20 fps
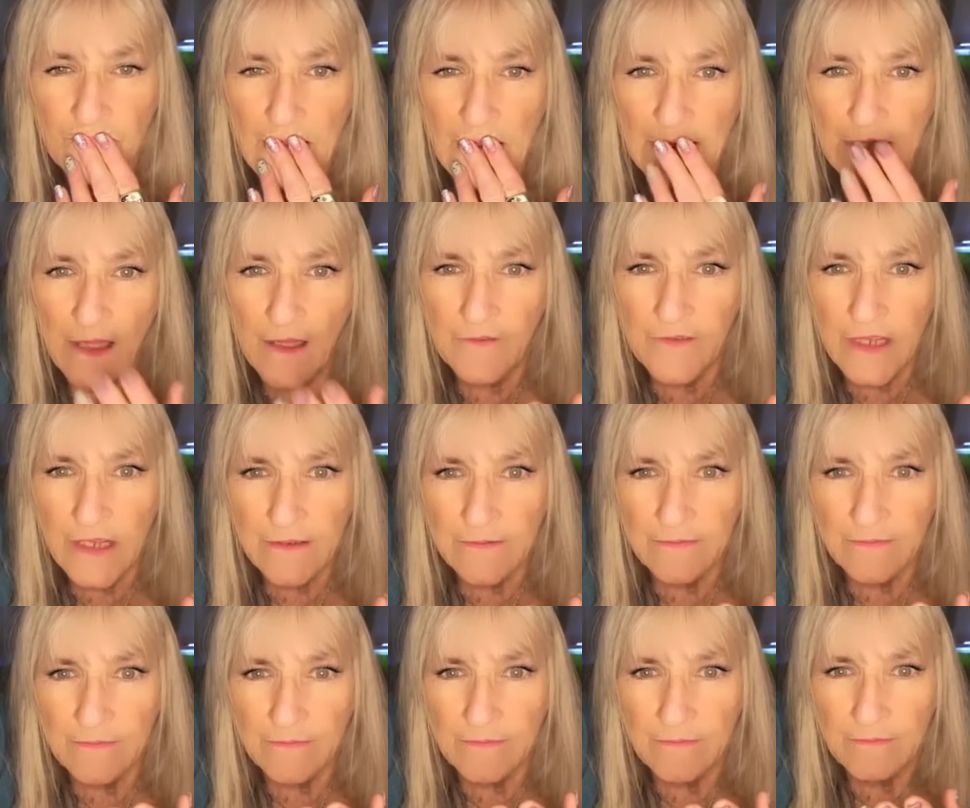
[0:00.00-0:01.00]
I love you.
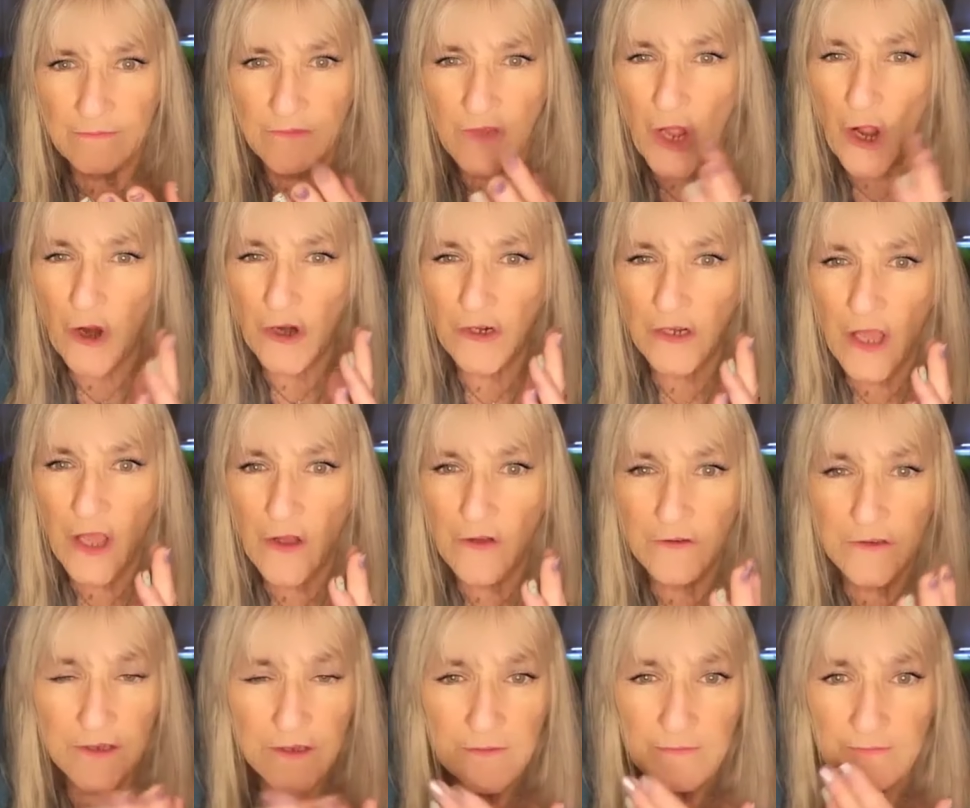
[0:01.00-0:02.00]

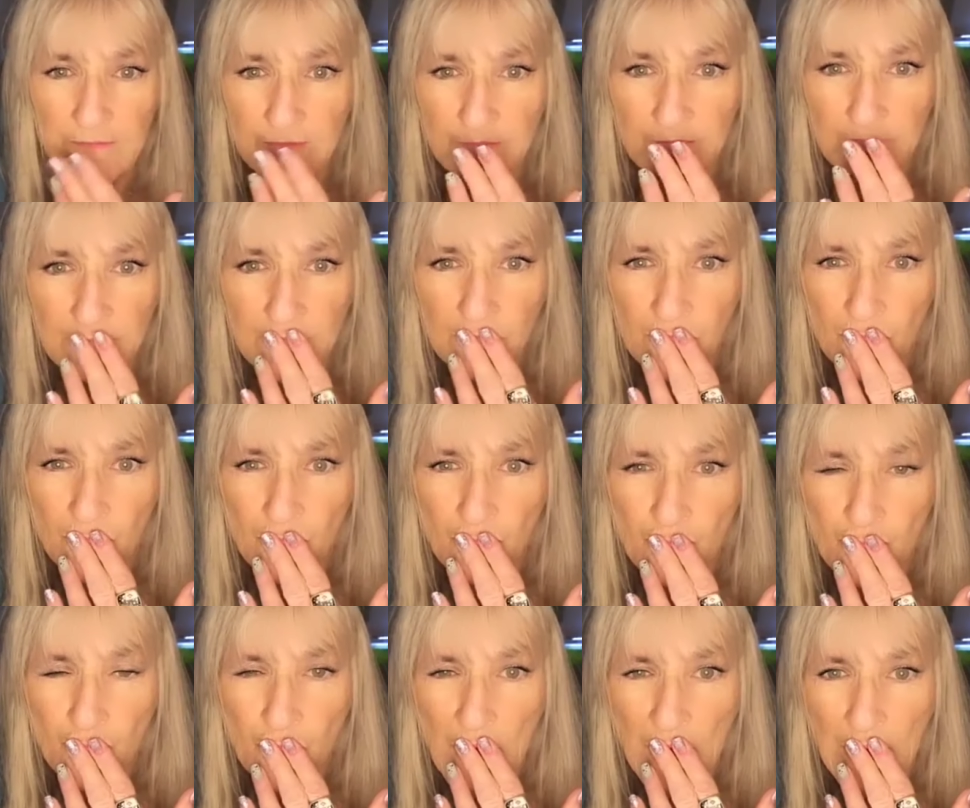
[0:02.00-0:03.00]
Carlos,
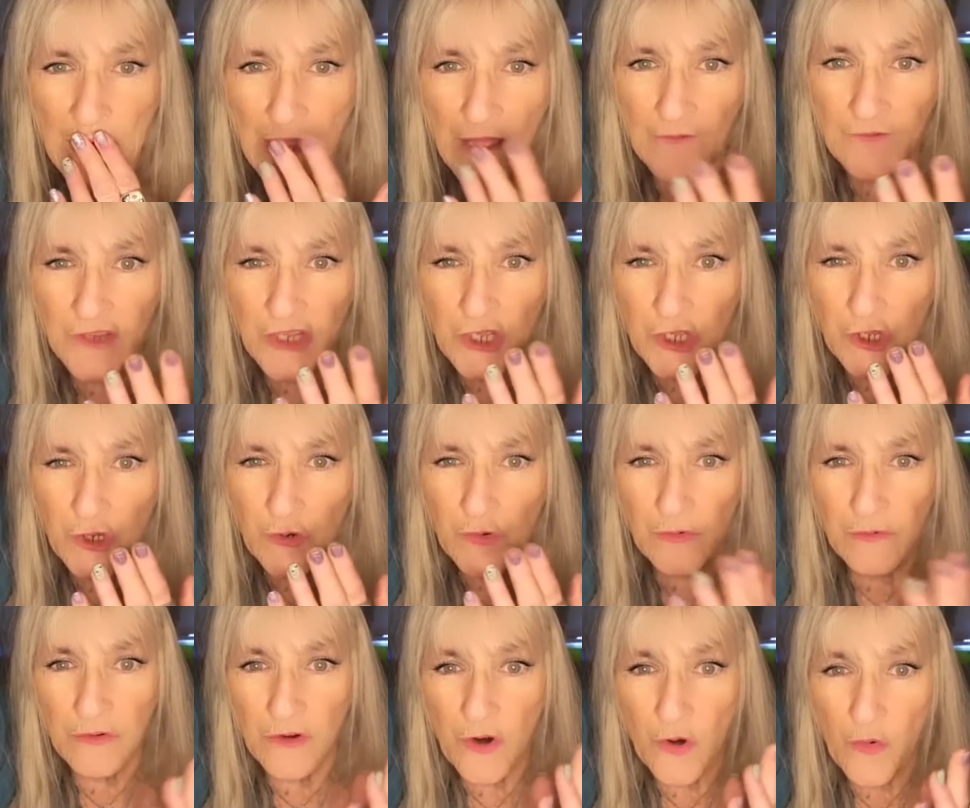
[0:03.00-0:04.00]
love you.
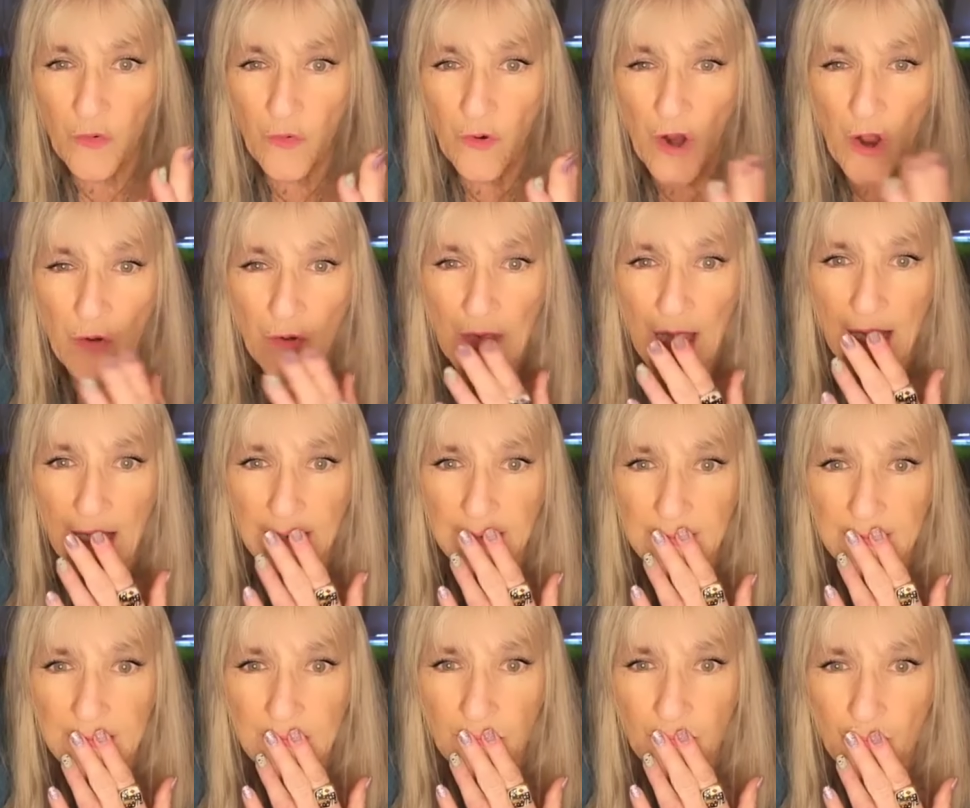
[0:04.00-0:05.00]

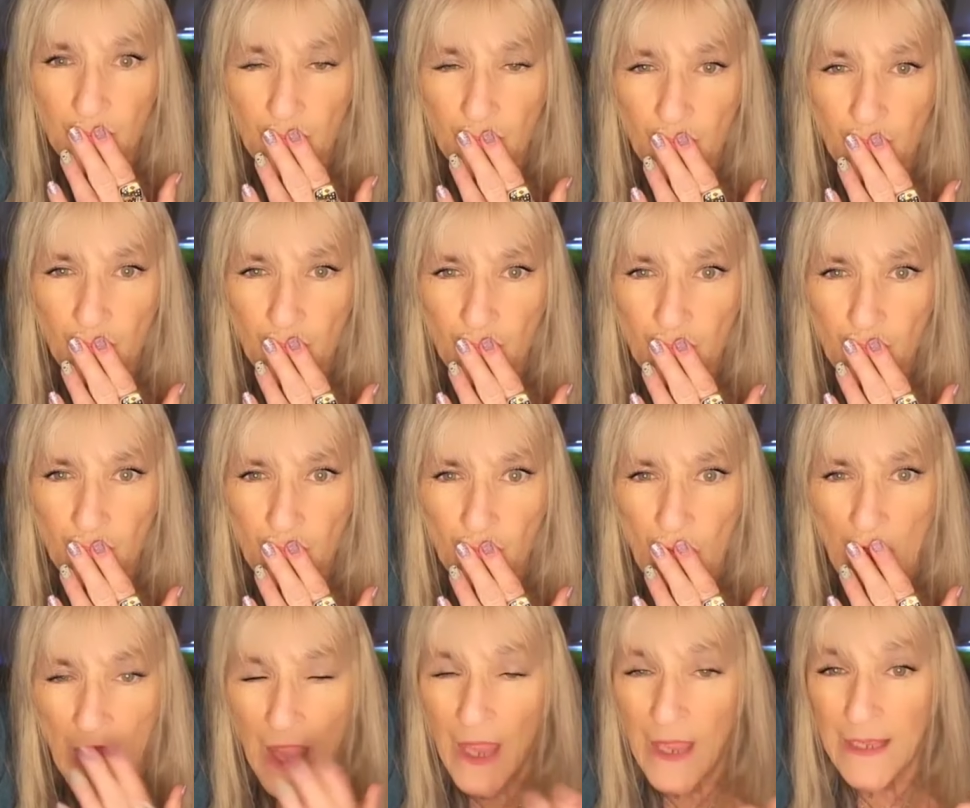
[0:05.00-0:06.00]
Rolex,
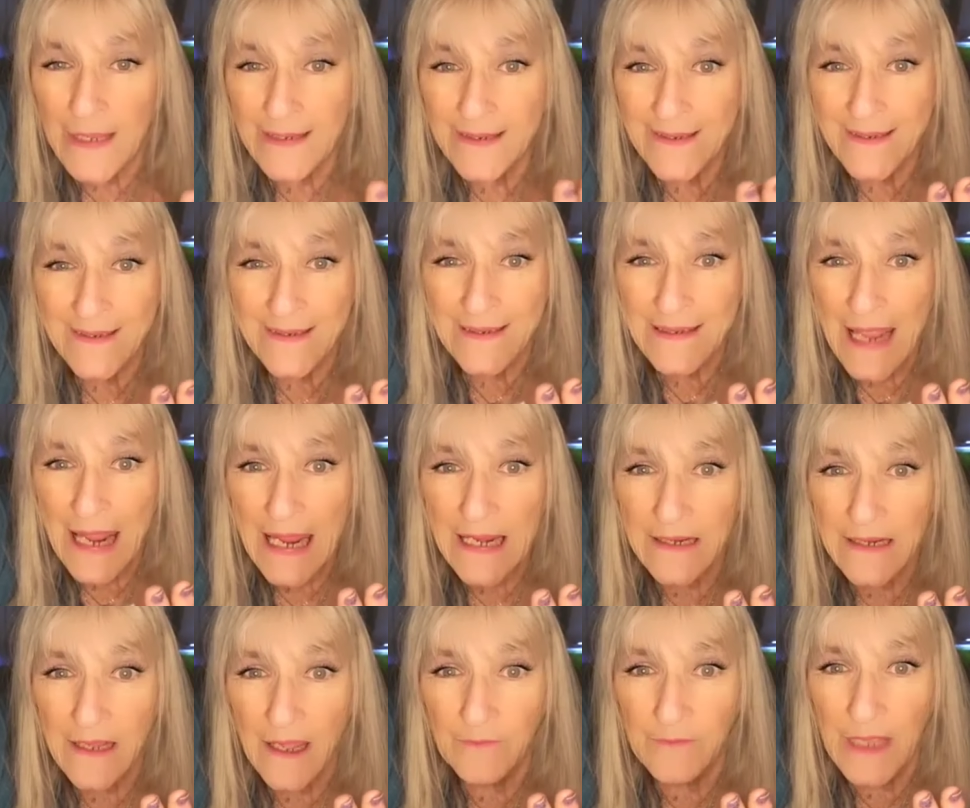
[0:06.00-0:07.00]

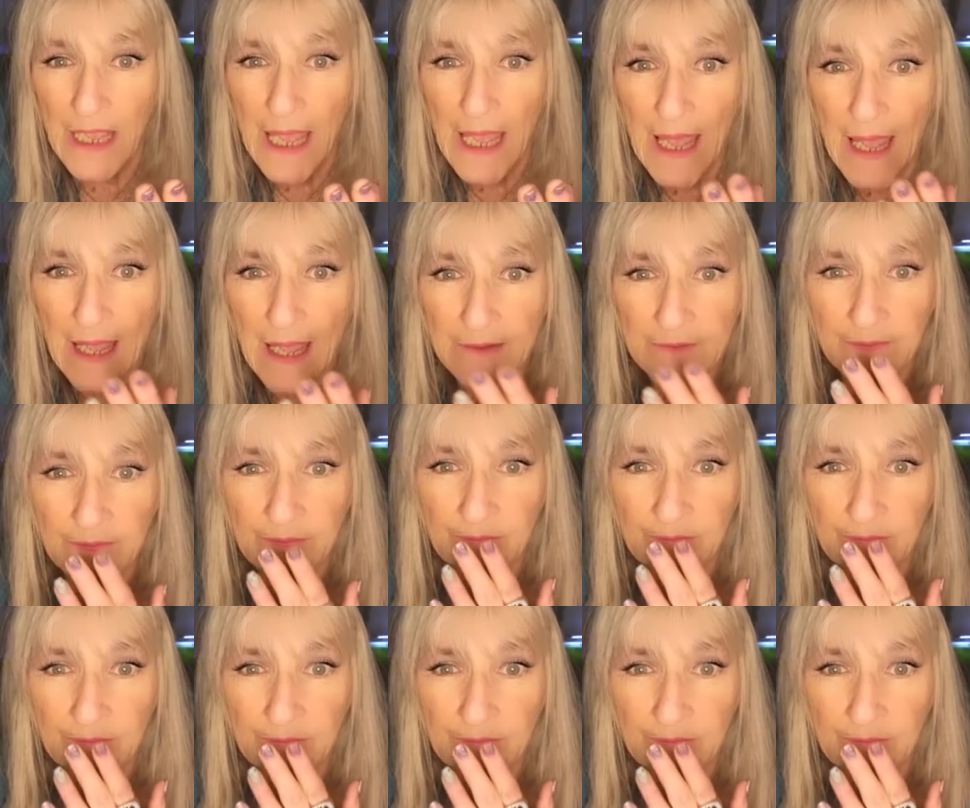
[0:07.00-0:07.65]
stand-up guy.